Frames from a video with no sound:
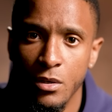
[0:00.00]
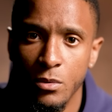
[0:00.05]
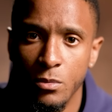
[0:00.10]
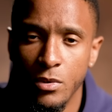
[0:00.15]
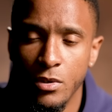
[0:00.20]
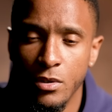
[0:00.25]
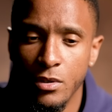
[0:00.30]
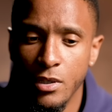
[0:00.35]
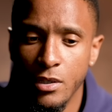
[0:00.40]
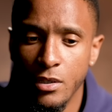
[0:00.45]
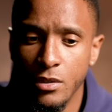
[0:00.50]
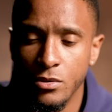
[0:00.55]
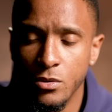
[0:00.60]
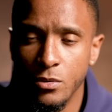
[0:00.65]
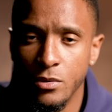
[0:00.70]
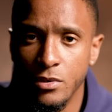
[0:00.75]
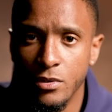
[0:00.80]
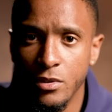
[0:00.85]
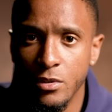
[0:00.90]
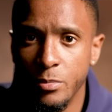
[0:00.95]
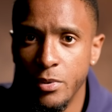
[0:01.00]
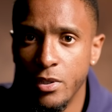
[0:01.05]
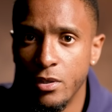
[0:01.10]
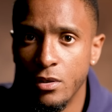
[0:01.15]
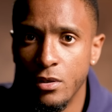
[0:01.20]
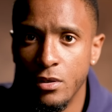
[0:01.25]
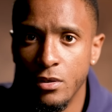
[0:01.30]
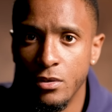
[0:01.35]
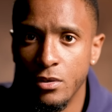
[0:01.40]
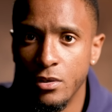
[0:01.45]
We know that there's always going to be a
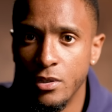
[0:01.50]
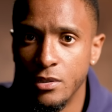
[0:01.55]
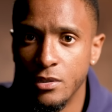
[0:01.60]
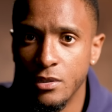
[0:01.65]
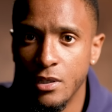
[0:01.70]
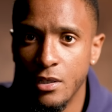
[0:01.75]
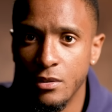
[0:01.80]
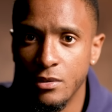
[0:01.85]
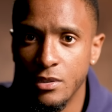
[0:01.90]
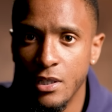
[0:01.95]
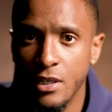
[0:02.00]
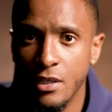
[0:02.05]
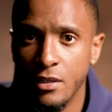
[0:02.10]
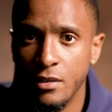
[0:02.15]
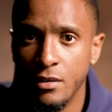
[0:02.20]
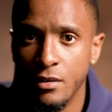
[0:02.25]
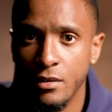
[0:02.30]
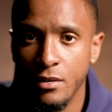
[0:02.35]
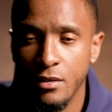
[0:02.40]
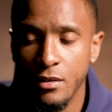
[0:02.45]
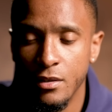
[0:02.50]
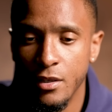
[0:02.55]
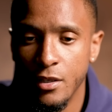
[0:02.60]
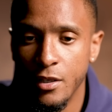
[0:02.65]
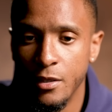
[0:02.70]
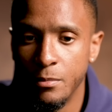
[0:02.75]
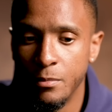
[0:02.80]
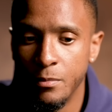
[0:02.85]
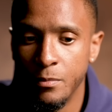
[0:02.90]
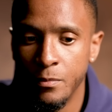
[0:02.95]
lot of noise outside.
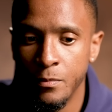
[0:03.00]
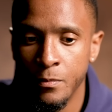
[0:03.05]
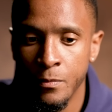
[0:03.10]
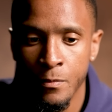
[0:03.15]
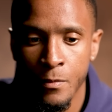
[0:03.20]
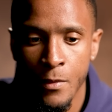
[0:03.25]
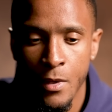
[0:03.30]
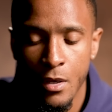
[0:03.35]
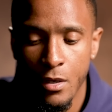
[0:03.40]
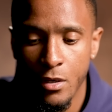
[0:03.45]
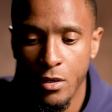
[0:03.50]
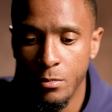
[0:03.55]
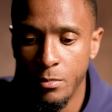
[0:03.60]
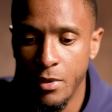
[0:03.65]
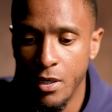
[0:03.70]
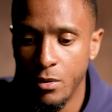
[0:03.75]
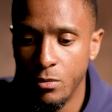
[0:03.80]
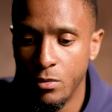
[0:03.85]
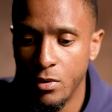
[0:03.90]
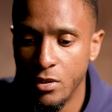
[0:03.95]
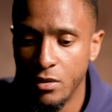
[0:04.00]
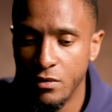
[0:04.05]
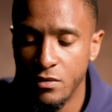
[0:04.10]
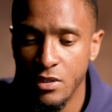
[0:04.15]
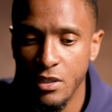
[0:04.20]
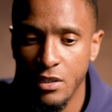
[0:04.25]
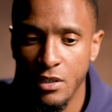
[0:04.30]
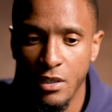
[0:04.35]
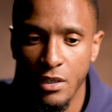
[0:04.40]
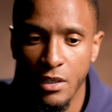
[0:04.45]
Um, no matter what, you've
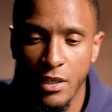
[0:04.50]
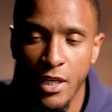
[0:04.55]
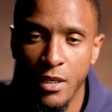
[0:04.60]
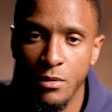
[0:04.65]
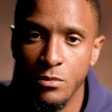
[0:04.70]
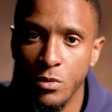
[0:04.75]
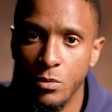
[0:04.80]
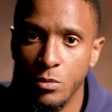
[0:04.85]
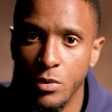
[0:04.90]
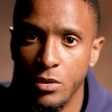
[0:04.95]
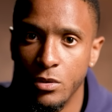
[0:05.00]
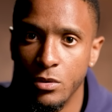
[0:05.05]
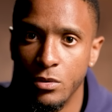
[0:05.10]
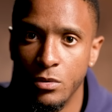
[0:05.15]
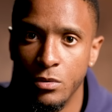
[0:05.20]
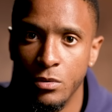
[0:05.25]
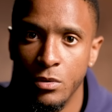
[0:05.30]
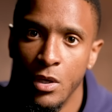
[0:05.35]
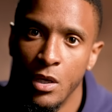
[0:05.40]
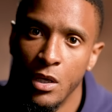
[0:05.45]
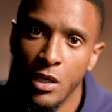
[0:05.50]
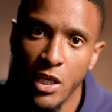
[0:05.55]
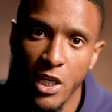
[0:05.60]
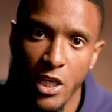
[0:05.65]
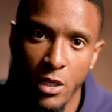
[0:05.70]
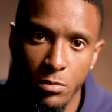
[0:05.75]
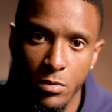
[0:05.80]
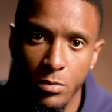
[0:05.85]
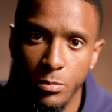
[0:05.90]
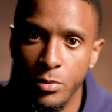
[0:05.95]
seen it in games when we do
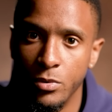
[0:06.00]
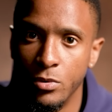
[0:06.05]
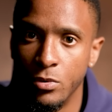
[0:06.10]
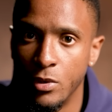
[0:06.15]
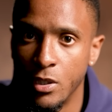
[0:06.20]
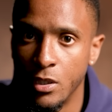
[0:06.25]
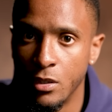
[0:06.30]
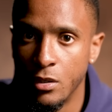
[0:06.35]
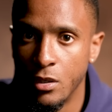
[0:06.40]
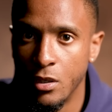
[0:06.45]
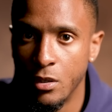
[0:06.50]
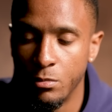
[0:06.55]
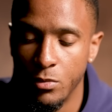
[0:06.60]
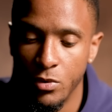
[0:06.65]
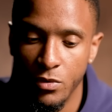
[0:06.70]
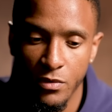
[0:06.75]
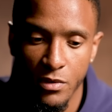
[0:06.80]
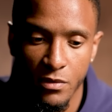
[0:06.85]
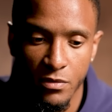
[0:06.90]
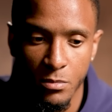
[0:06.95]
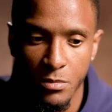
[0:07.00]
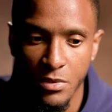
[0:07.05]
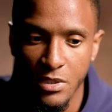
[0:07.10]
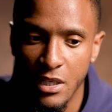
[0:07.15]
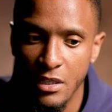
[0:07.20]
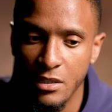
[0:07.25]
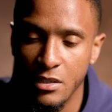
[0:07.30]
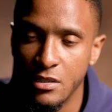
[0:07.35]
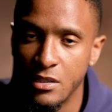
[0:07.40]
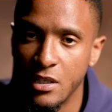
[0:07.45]
keep the ball and, and move it from
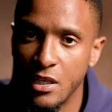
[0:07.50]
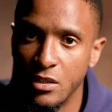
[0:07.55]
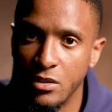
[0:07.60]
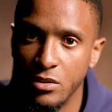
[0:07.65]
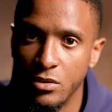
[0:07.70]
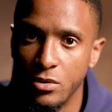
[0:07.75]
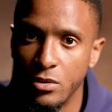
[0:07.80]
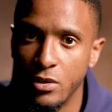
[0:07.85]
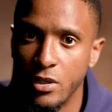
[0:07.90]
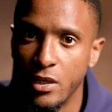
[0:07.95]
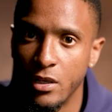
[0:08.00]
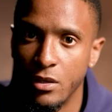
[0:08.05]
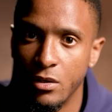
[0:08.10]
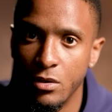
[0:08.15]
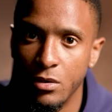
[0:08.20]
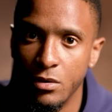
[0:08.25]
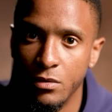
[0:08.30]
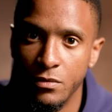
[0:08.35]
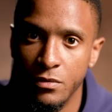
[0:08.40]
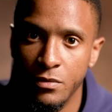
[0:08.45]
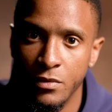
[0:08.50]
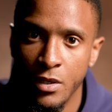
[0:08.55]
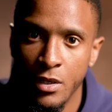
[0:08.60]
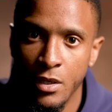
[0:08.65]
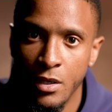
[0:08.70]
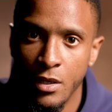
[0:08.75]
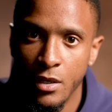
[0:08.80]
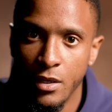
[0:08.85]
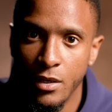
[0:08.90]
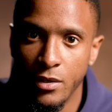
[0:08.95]
side to side. You do hear a lot of,
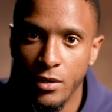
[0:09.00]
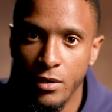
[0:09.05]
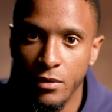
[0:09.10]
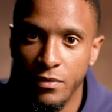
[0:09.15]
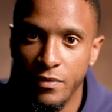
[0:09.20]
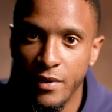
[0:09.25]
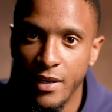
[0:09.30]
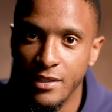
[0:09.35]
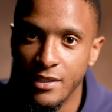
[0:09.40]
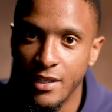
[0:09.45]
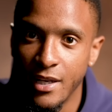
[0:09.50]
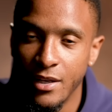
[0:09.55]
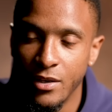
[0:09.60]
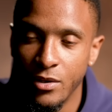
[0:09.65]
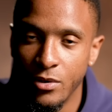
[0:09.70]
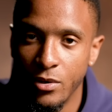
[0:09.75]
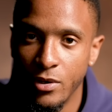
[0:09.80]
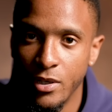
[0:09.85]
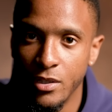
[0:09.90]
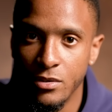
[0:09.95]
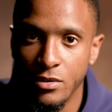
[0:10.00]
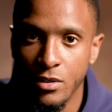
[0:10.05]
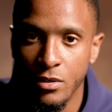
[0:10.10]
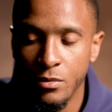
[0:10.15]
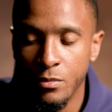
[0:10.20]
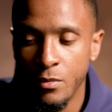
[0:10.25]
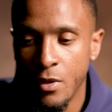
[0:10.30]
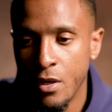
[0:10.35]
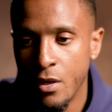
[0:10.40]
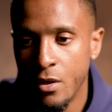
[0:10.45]
you know, fans getting annoyed.
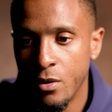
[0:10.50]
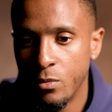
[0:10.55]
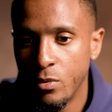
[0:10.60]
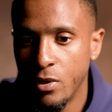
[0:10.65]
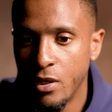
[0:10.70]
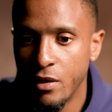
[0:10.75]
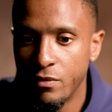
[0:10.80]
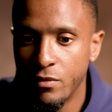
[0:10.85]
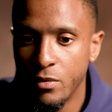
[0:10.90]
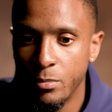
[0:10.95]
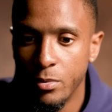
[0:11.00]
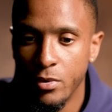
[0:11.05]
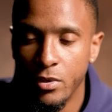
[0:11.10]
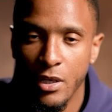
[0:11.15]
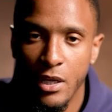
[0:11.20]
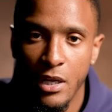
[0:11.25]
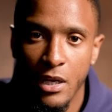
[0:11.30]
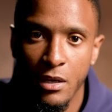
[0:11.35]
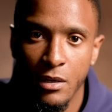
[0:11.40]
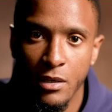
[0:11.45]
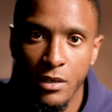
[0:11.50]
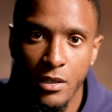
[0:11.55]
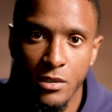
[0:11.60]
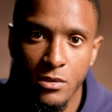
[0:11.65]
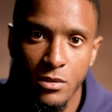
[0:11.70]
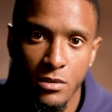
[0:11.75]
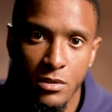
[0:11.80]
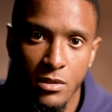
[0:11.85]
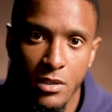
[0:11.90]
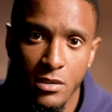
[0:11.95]
So we have to block that out, and
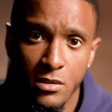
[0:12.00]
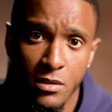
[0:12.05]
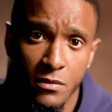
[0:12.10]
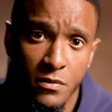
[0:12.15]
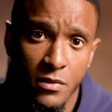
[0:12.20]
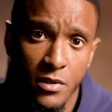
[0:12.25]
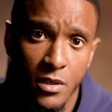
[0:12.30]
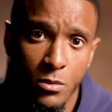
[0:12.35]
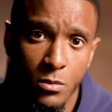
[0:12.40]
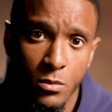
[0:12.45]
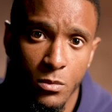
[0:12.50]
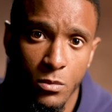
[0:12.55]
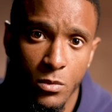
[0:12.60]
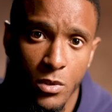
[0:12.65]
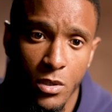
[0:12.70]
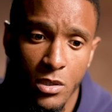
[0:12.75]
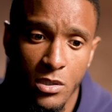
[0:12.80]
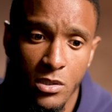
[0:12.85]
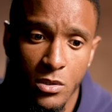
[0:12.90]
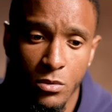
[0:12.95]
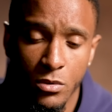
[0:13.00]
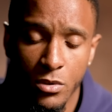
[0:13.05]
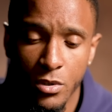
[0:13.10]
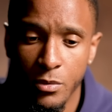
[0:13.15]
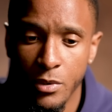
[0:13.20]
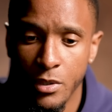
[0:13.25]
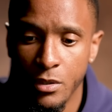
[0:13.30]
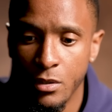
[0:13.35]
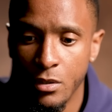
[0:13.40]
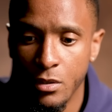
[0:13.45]
that's, that's something that we are still
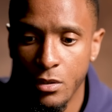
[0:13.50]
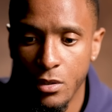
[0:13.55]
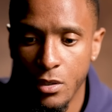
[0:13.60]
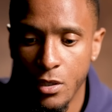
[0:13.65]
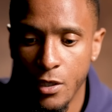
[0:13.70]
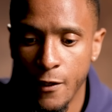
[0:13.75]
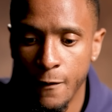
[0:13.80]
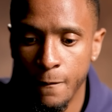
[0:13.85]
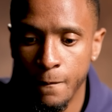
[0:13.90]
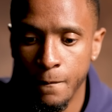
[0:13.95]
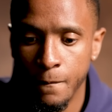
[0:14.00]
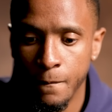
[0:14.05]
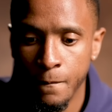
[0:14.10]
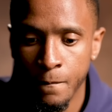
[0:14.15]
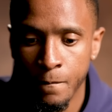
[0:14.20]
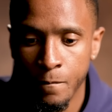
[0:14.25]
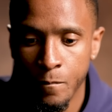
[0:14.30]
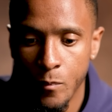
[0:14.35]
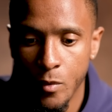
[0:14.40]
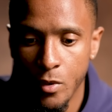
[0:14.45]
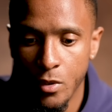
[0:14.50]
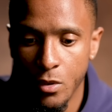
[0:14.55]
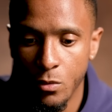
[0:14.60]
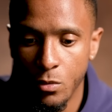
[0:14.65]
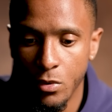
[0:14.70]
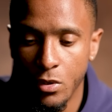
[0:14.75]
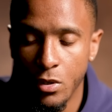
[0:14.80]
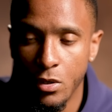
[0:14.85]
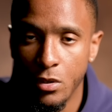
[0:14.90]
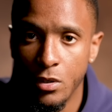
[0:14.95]
doing. Um, You know,
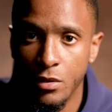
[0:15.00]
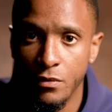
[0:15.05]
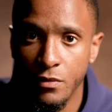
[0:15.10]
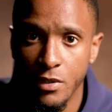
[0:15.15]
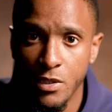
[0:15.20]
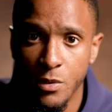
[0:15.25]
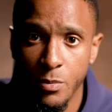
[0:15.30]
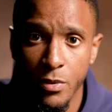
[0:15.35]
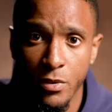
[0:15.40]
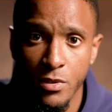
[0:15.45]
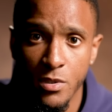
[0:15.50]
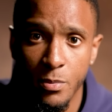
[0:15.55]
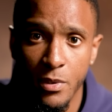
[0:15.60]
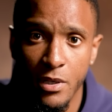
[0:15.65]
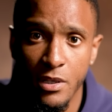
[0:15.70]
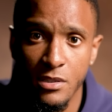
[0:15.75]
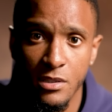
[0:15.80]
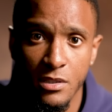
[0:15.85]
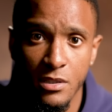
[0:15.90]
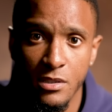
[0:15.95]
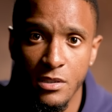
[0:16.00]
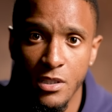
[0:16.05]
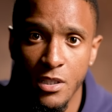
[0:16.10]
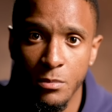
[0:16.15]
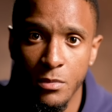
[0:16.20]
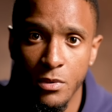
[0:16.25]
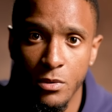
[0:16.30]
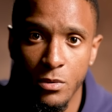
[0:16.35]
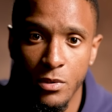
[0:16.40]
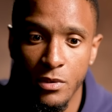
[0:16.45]
we've got a lot of experienced players in the
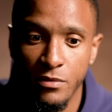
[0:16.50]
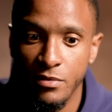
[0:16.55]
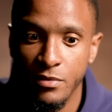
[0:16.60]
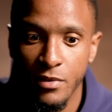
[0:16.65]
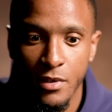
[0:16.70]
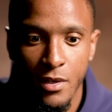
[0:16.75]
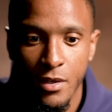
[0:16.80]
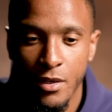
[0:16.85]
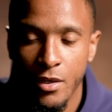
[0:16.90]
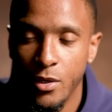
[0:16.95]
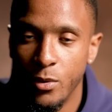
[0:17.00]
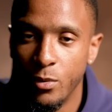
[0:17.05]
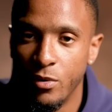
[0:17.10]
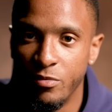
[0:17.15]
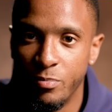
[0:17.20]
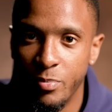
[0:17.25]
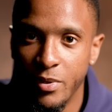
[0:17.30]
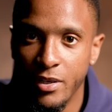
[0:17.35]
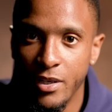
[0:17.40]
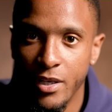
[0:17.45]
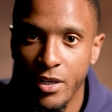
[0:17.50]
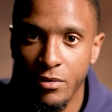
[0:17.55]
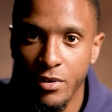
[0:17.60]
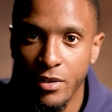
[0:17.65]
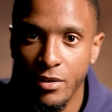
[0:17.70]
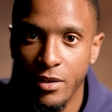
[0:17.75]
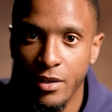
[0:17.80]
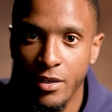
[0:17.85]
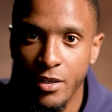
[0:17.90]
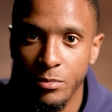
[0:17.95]
team who have who have been there
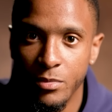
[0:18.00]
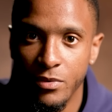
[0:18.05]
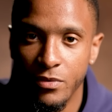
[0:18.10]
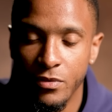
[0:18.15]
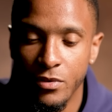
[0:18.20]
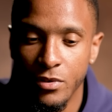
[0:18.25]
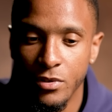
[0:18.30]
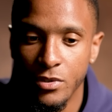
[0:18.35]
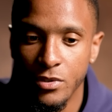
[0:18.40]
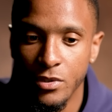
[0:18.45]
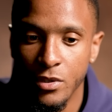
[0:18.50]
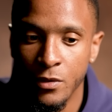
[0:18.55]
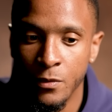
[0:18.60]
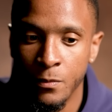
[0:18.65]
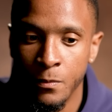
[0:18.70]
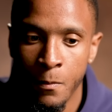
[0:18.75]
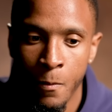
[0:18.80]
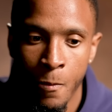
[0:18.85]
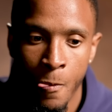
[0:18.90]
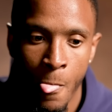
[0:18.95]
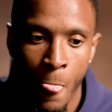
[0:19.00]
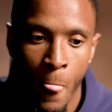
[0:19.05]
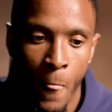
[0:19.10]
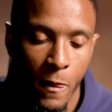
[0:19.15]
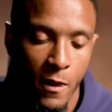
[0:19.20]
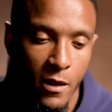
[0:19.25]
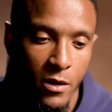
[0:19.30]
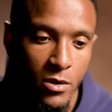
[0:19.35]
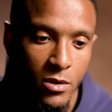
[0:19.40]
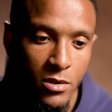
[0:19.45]
and done it before. So,
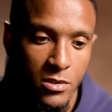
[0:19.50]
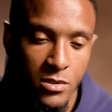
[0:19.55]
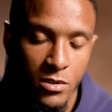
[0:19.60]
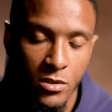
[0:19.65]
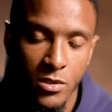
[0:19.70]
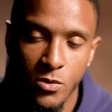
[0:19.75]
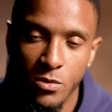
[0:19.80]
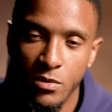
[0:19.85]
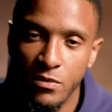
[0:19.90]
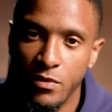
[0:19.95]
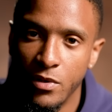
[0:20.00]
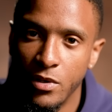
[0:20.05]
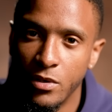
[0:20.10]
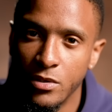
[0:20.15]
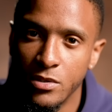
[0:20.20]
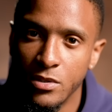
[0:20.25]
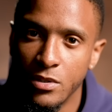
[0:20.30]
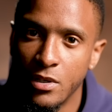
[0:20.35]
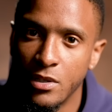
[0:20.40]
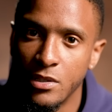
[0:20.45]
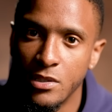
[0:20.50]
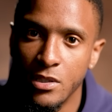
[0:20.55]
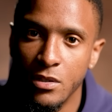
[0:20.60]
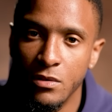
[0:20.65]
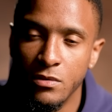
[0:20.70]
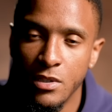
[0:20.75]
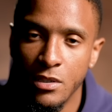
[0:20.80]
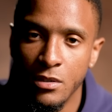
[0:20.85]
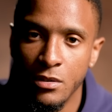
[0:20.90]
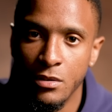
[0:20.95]
you know, as long as we focus on
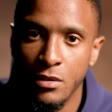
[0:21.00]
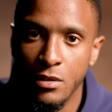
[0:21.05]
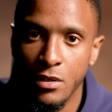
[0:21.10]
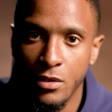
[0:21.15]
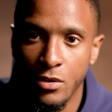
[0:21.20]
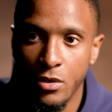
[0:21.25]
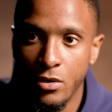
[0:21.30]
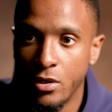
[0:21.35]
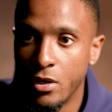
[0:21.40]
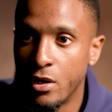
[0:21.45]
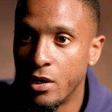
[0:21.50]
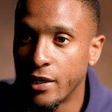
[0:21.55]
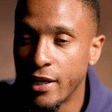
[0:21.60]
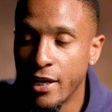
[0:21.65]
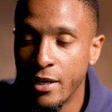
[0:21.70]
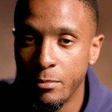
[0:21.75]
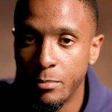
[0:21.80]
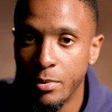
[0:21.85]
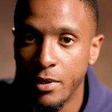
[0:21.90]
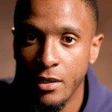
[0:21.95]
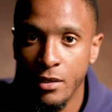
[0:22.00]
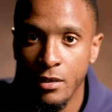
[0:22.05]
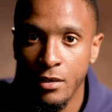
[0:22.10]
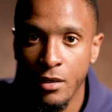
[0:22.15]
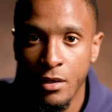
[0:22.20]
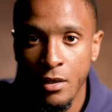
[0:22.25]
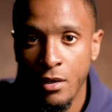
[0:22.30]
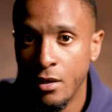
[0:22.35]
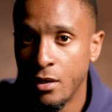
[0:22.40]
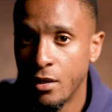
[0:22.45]
ourselves and, and on our game plan,
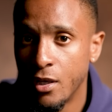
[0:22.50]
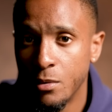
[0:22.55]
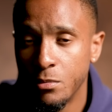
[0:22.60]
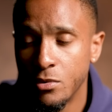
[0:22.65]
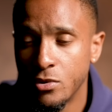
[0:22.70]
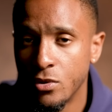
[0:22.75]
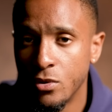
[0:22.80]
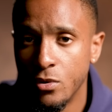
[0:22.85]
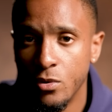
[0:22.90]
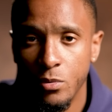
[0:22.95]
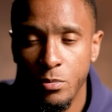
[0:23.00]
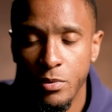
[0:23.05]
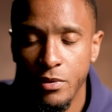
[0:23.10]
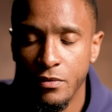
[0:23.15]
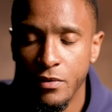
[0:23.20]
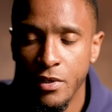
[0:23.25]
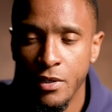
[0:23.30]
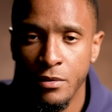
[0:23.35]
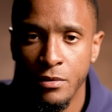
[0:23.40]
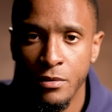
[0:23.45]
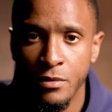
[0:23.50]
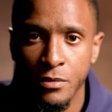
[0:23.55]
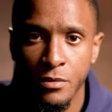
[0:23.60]
I'm sure we'll be fine.